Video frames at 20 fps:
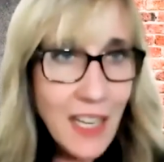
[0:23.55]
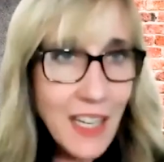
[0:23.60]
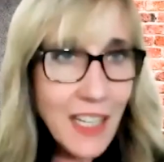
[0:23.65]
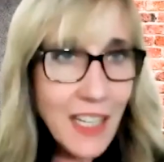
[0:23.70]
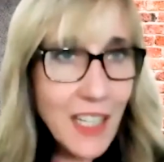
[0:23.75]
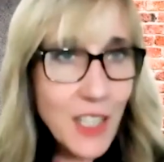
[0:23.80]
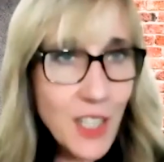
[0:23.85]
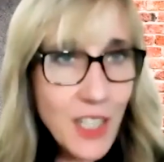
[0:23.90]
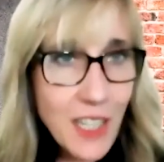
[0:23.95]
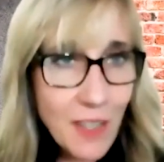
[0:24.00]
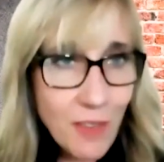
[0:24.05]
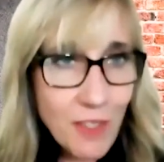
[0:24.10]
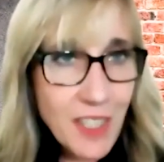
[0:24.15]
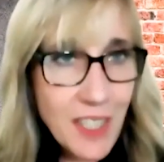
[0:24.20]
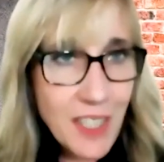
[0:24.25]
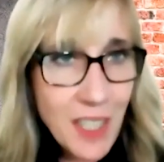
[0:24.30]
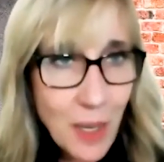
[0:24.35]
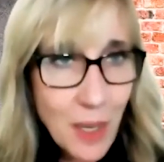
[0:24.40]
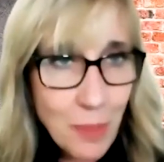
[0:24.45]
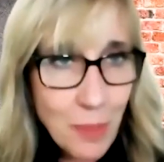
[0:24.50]
Can you give us an
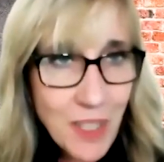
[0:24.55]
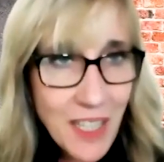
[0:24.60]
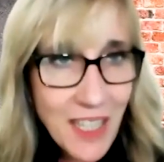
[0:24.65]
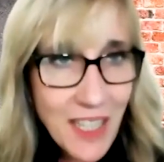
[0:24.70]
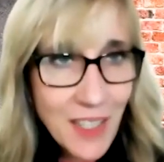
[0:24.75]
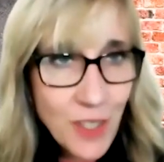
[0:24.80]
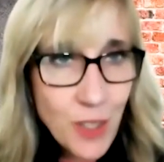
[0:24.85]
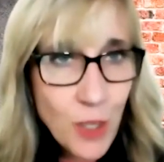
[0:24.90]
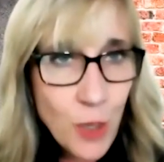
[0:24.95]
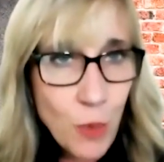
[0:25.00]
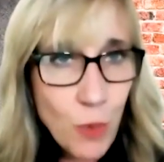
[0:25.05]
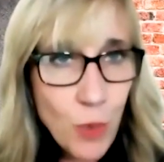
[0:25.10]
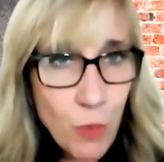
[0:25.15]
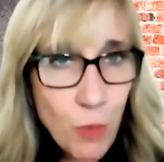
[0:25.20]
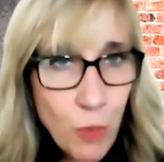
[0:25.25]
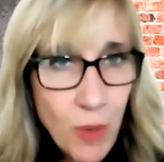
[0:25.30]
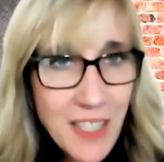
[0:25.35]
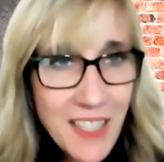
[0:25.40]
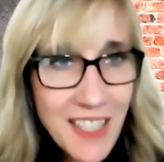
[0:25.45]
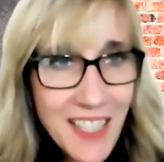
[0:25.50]
update with
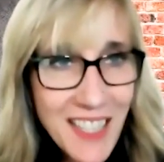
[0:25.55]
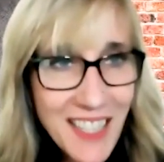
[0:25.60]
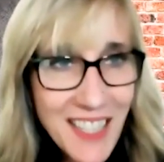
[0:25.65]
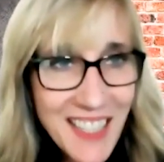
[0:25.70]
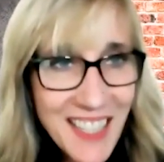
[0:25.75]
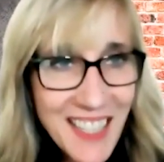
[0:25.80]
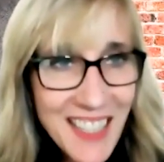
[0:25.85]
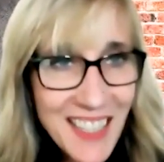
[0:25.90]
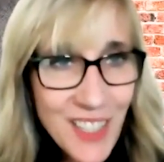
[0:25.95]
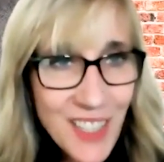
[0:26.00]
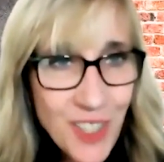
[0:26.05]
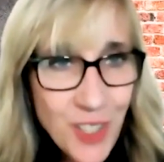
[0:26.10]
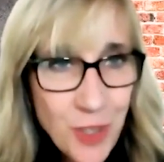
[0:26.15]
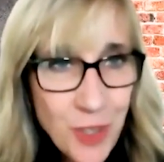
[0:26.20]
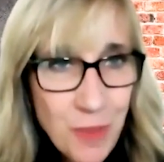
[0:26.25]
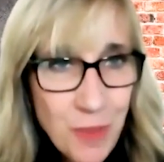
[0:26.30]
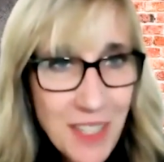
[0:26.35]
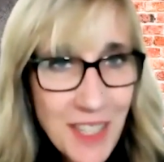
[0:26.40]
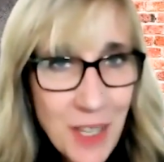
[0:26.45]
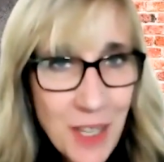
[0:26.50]
what Zentek is
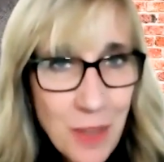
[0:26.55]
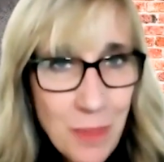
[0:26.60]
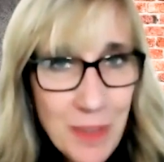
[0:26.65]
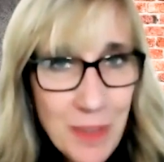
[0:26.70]
doing there,